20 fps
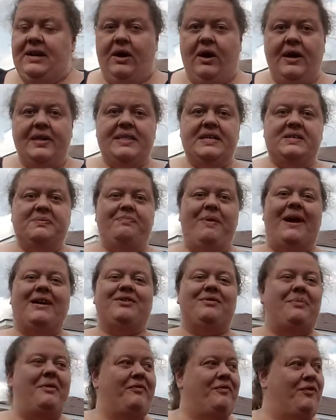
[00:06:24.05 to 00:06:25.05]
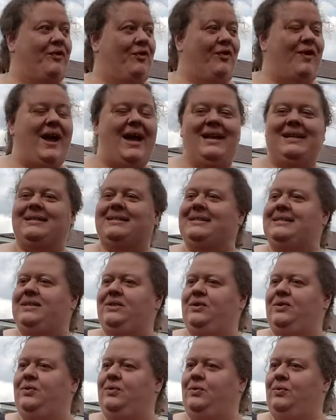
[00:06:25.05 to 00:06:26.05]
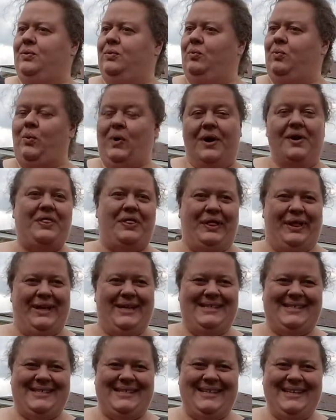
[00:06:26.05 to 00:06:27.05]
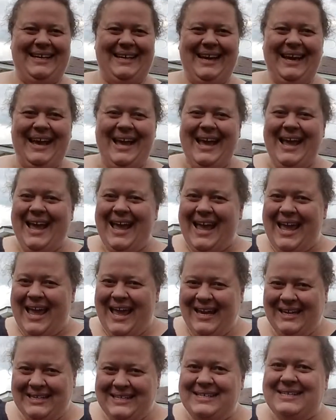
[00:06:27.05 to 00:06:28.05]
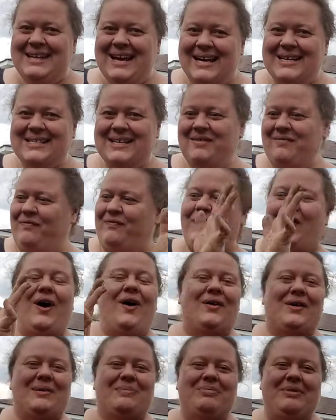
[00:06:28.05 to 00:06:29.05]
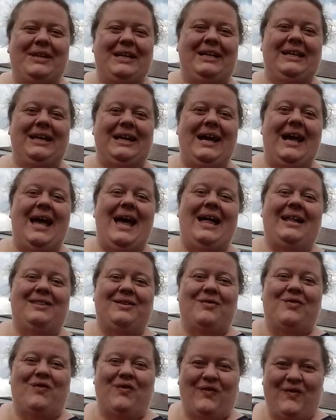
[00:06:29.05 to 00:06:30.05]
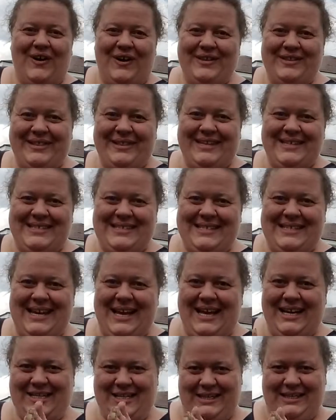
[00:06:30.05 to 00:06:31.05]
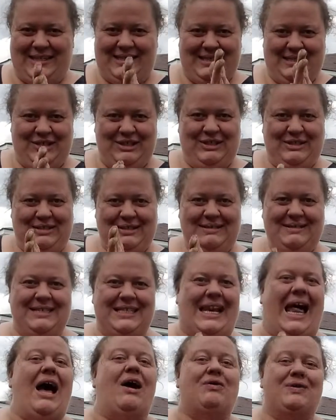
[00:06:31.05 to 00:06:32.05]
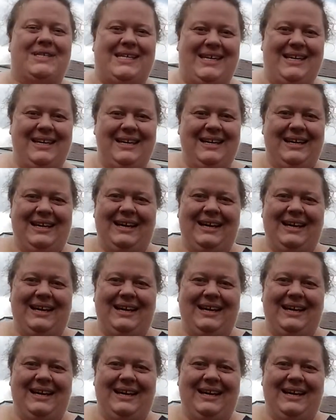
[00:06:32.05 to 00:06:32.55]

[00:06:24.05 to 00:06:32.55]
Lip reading: on the spectrum of great to worthless, it doesn't fall completely at the worthless stage. It's just lousy.